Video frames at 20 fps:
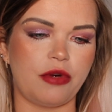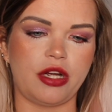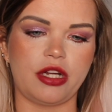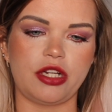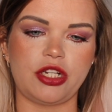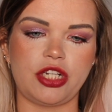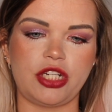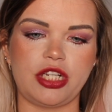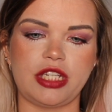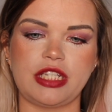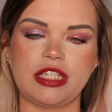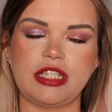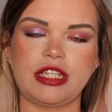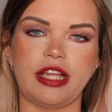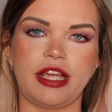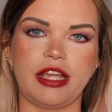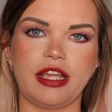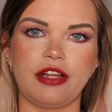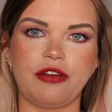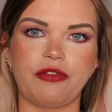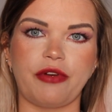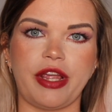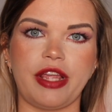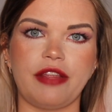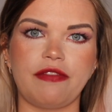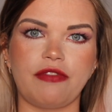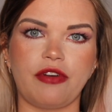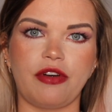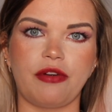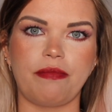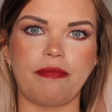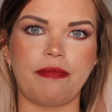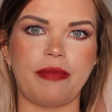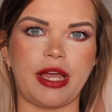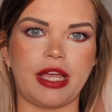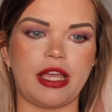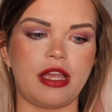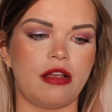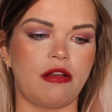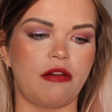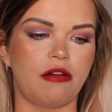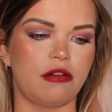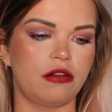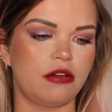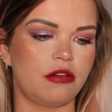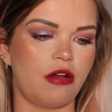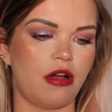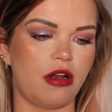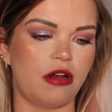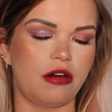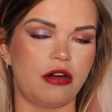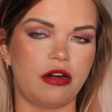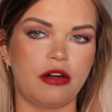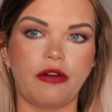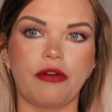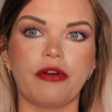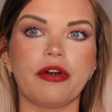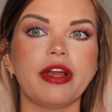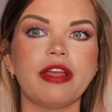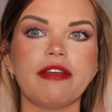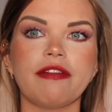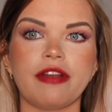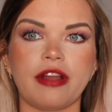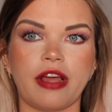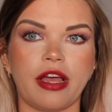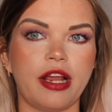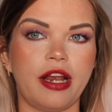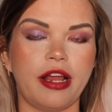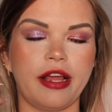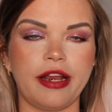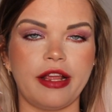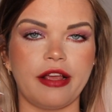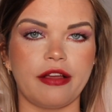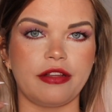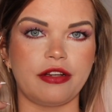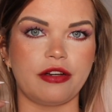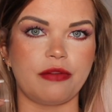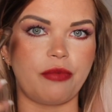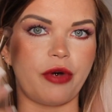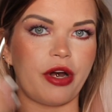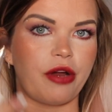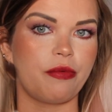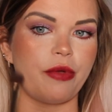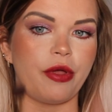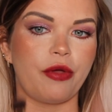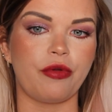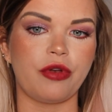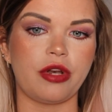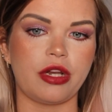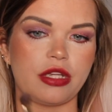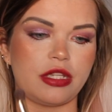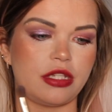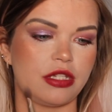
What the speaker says: brush, this is great for packing on color or even highlighting under brow bone,